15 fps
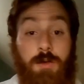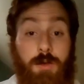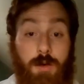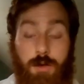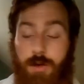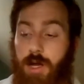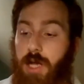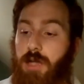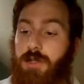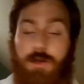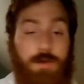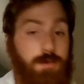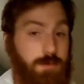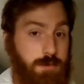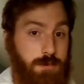Okay,
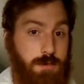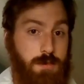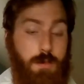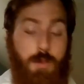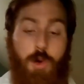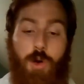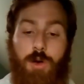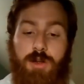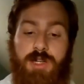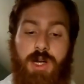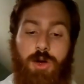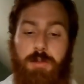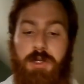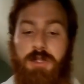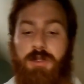so more
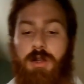sour beers